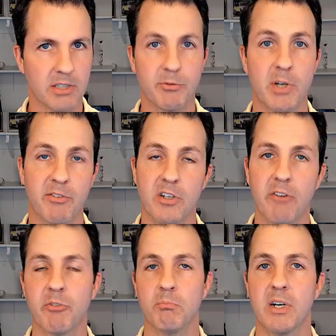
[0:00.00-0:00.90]
If you have
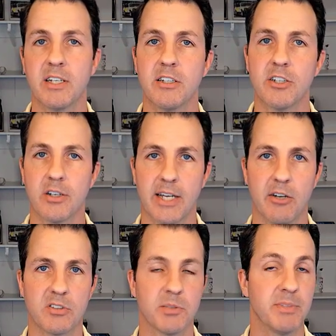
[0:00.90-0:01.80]
enough money in your
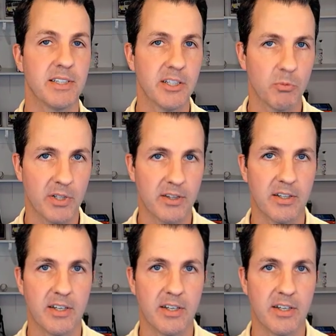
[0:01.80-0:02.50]
account to begin with